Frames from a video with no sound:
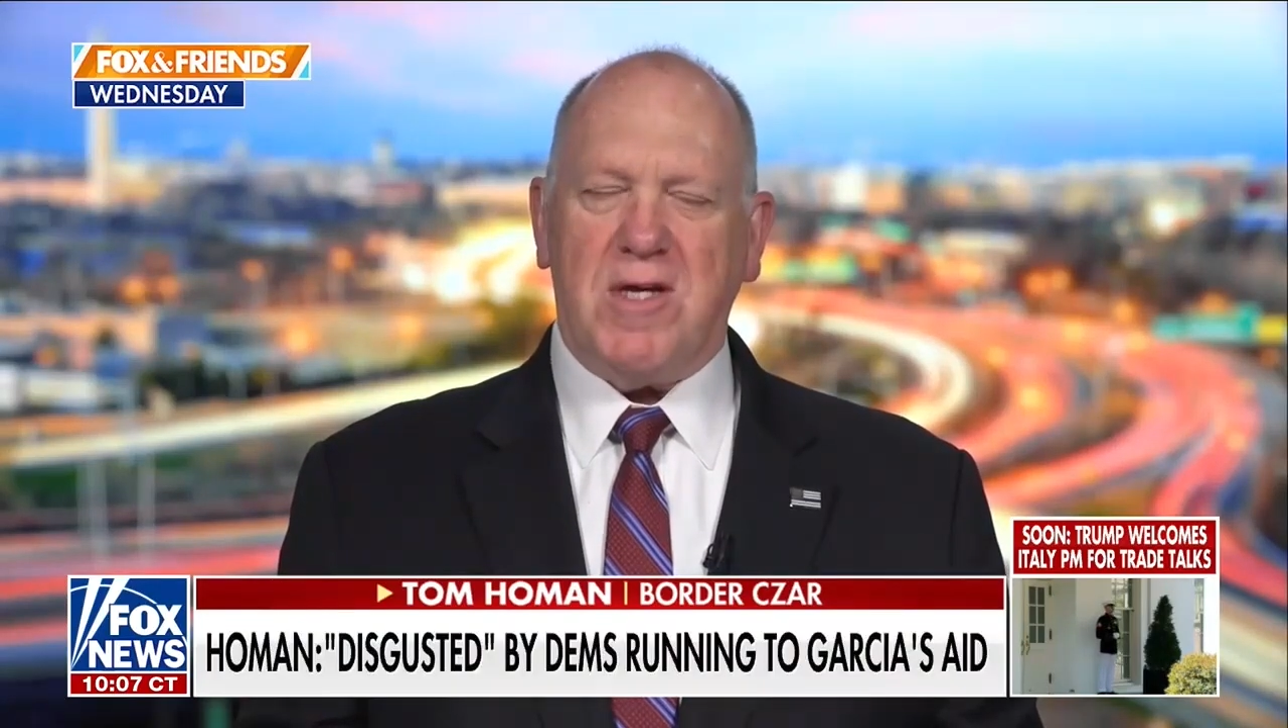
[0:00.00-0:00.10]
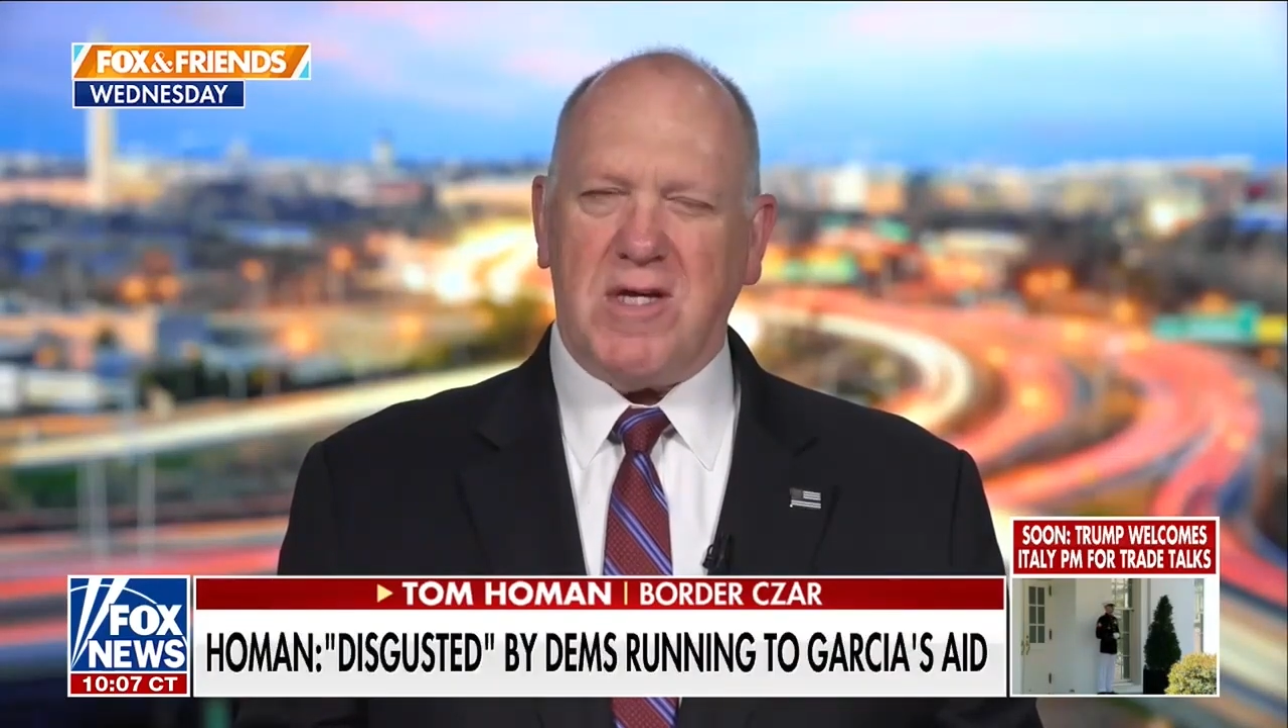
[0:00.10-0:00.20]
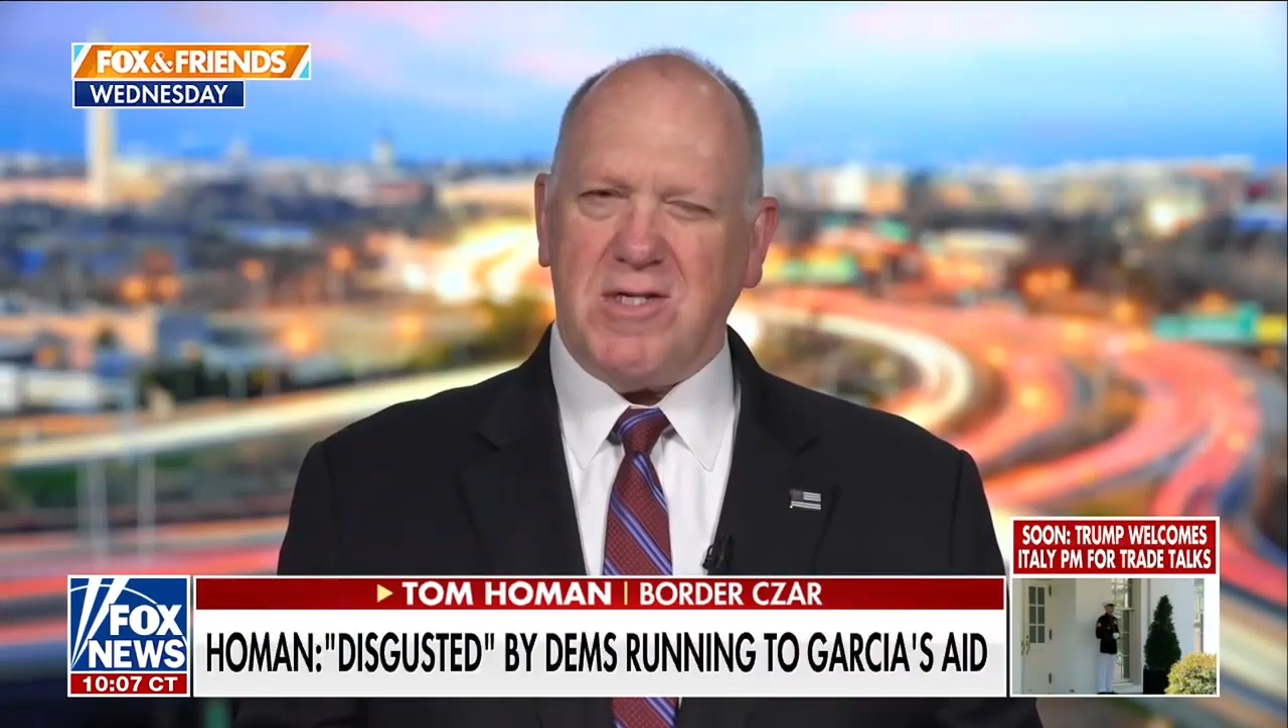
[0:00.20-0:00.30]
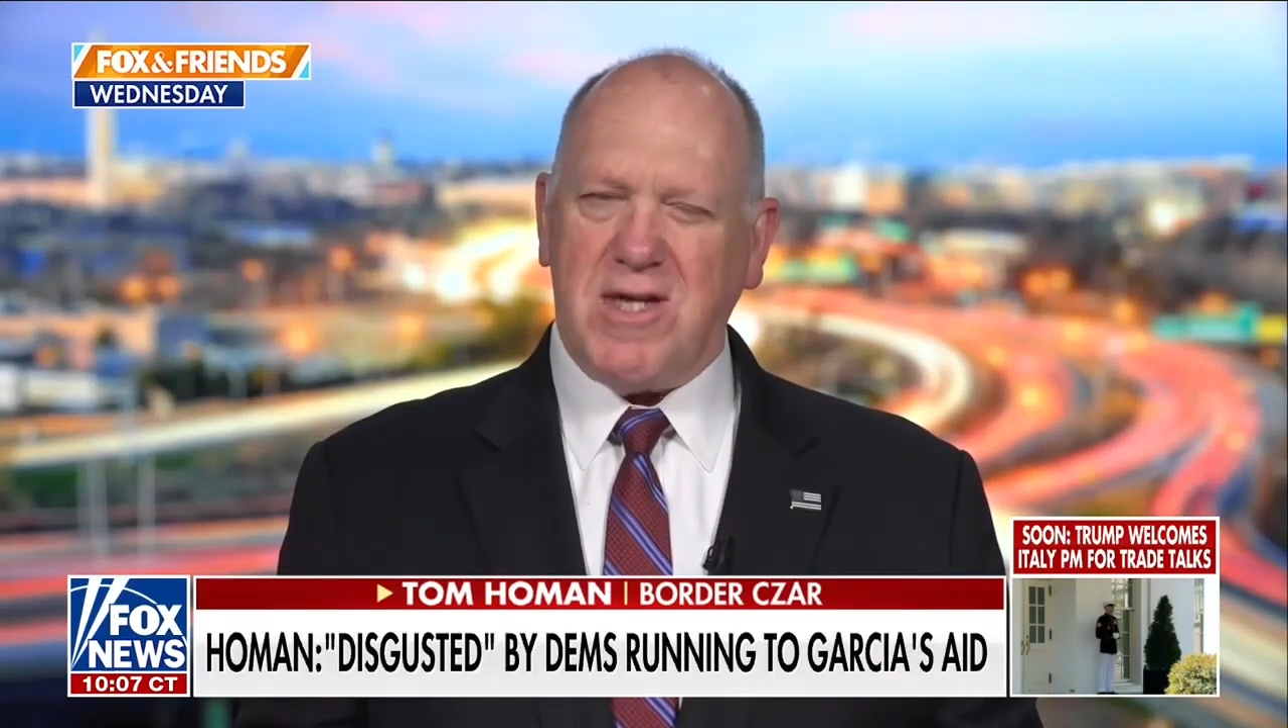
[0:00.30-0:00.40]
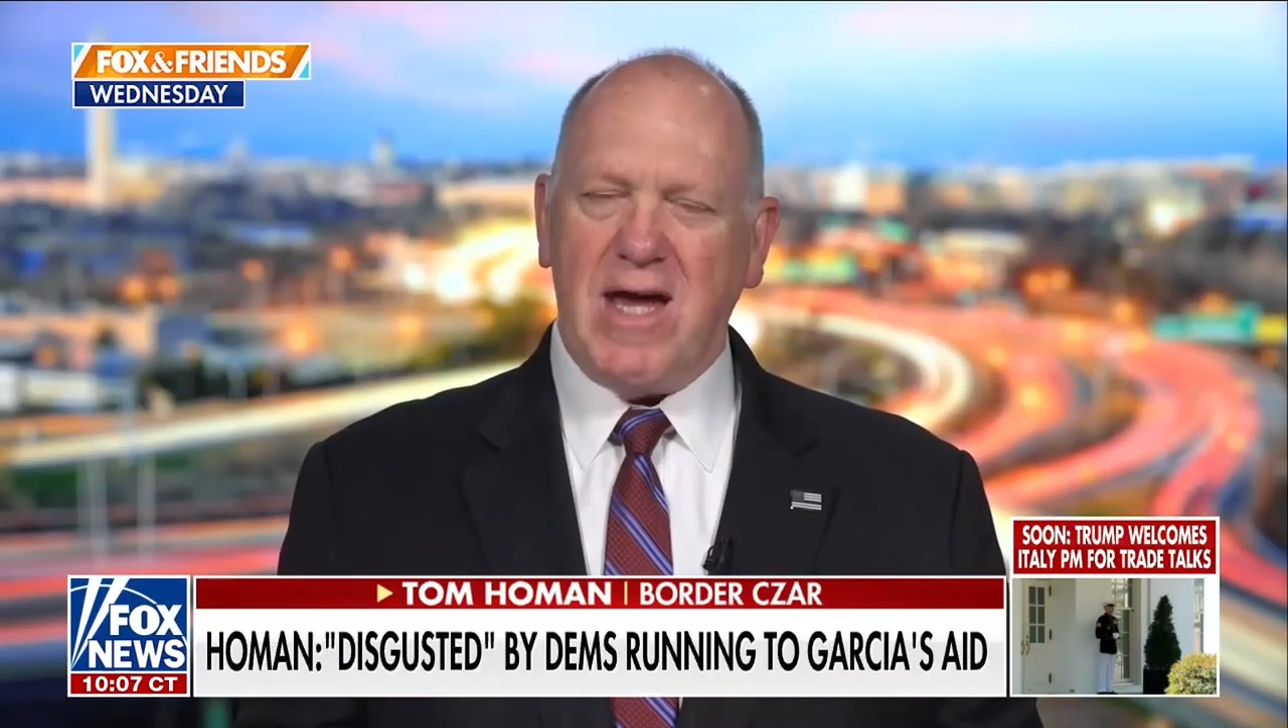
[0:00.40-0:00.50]
and that's
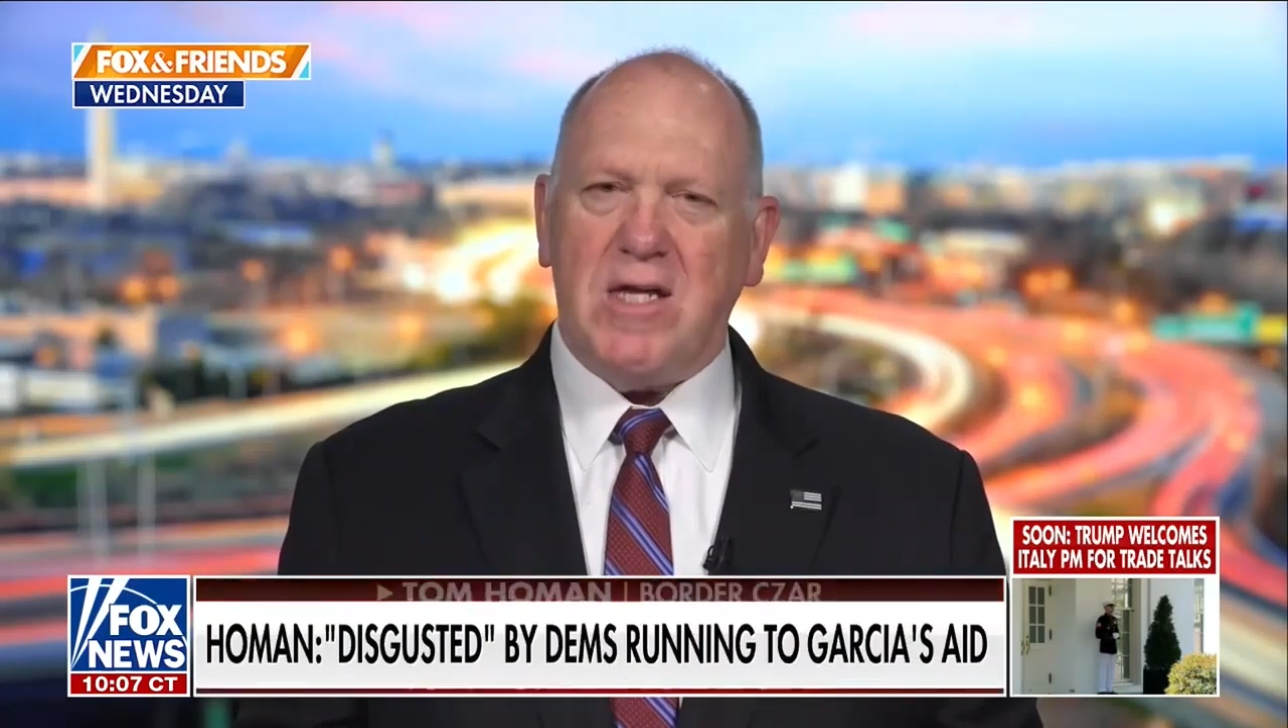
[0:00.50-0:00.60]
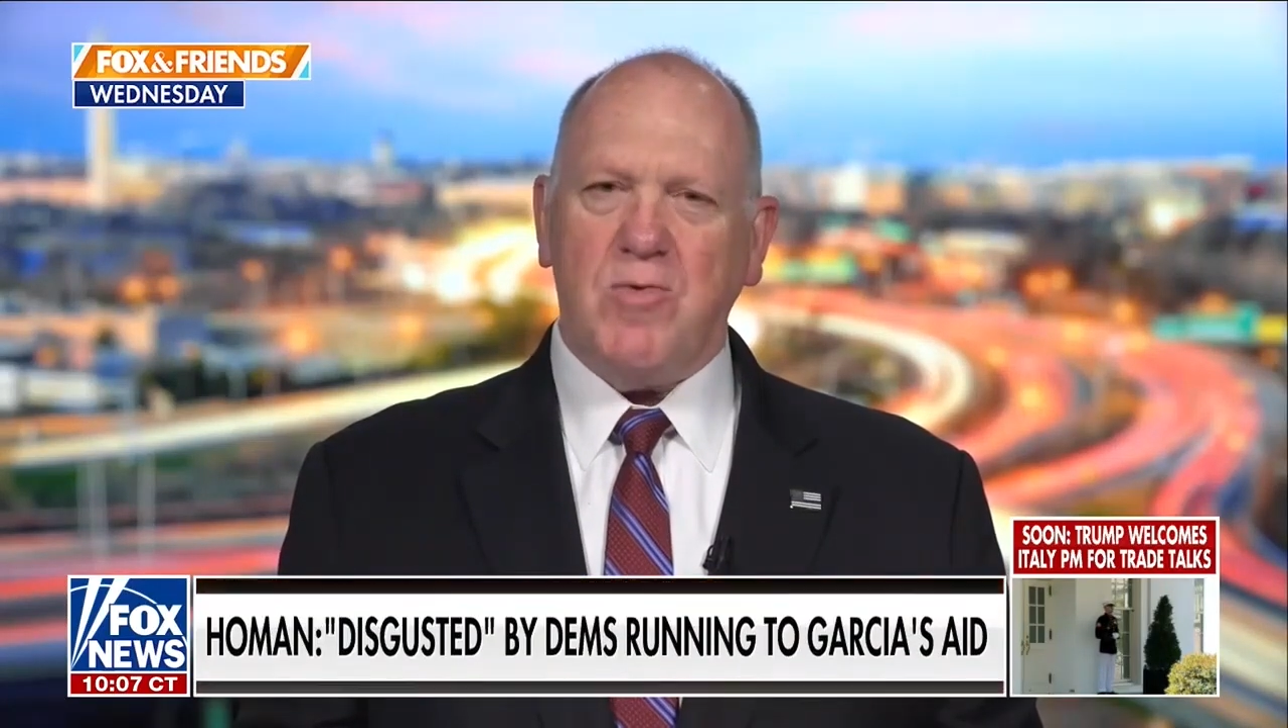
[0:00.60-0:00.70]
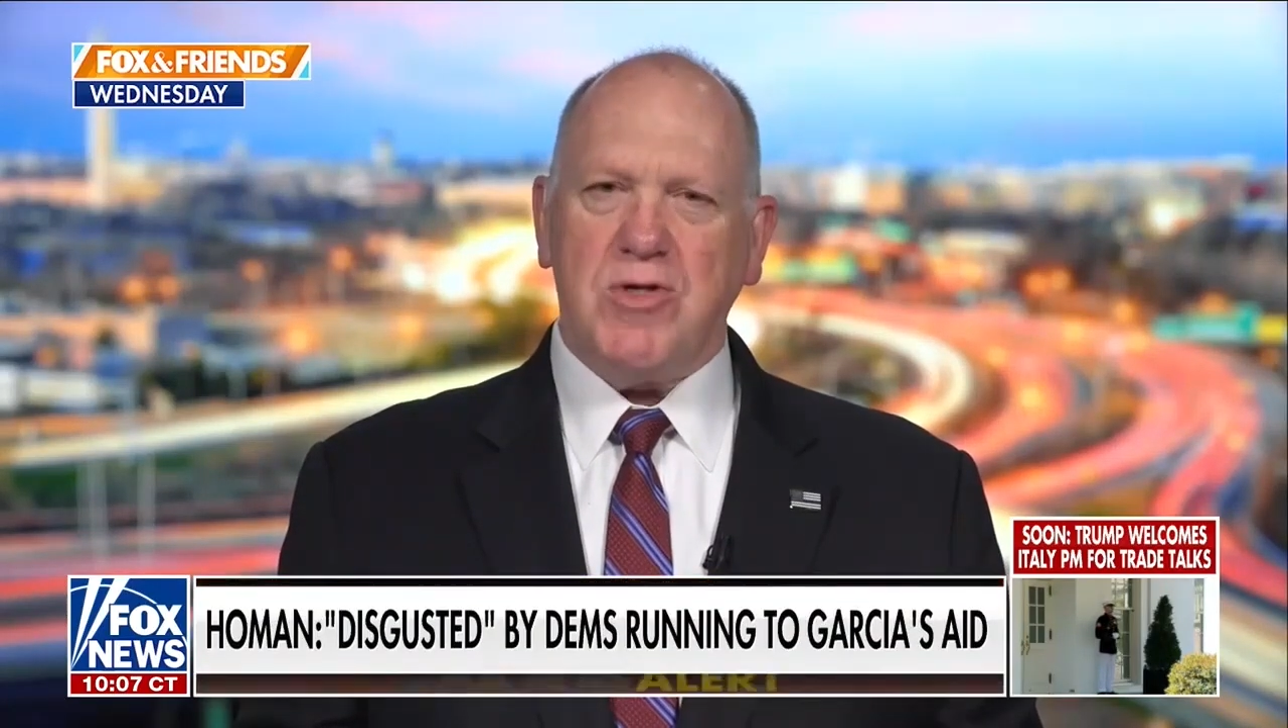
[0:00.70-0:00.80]
exactly